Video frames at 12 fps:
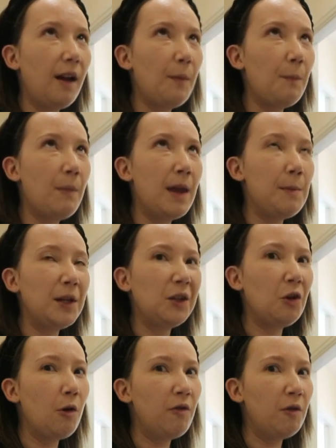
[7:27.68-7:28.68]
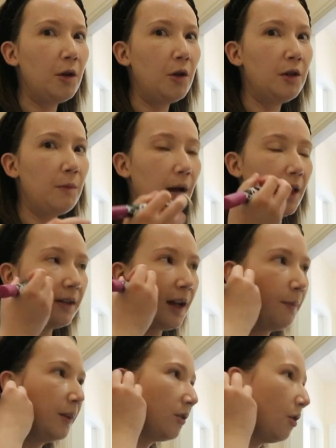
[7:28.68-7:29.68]
Maybe 2 have uploaded by the
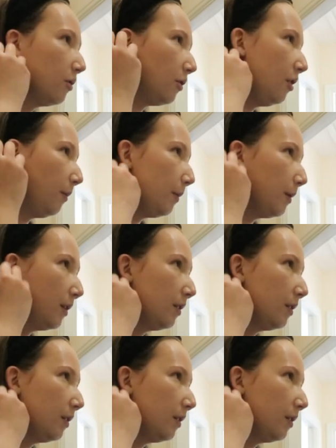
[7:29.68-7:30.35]
time this goes up.